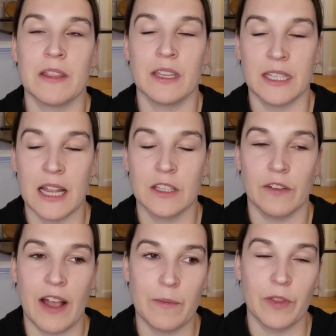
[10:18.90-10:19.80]
in the
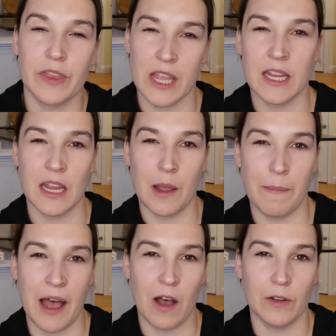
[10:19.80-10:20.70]
sense of I was thinking
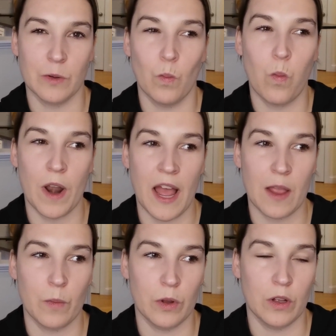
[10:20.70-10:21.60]
about what
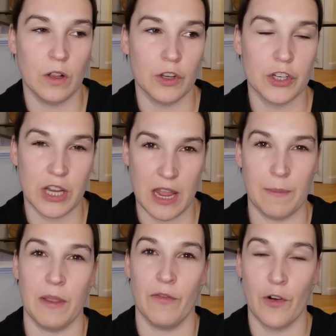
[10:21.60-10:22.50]
I will
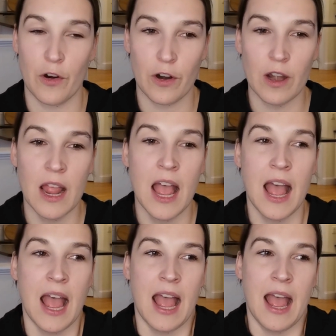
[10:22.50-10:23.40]
share before.
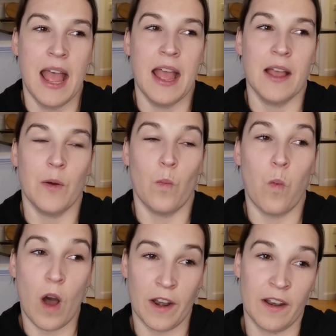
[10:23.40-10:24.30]

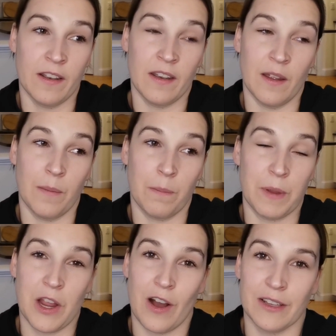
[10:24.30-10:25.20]
One,
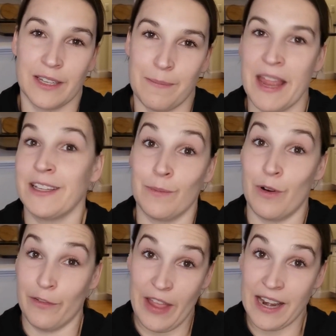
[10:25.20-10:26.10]
because it makes it
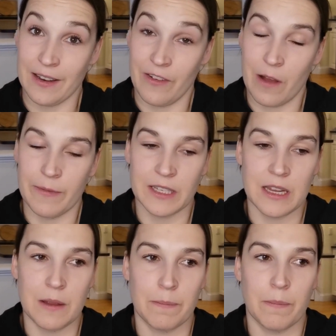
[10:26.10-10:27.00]
more effective,
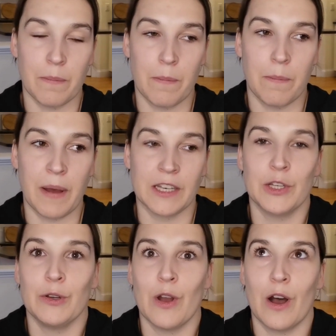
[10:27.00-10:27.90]
obviously,
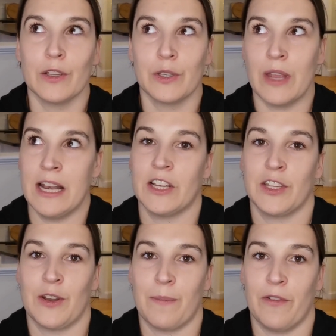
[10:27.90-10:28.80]
but two, also
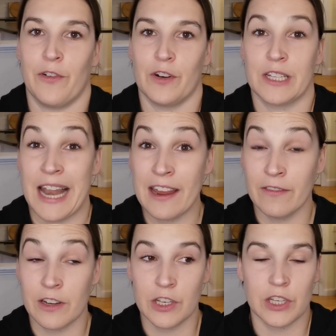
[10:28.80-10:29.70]
English is not my first
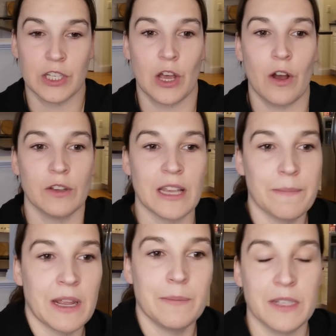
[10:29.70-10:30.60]
language, so
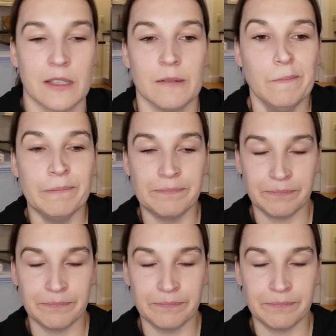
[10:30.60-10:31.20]
sometimes it's